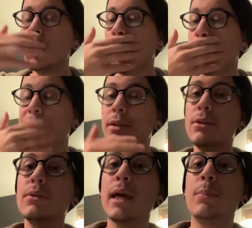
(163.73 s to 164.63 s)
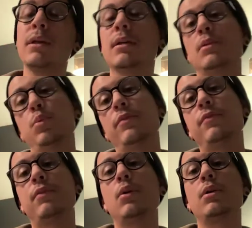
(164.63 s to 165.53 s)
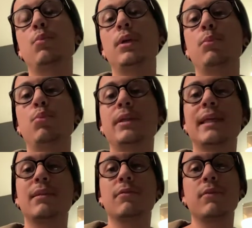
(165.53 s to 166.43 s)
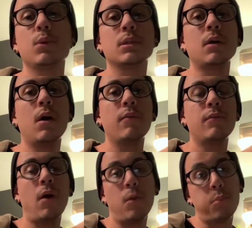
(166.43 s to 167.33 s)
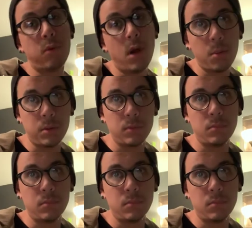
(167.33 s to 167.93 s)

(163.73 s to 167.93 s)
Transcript: and we do that because we take the focus off our problem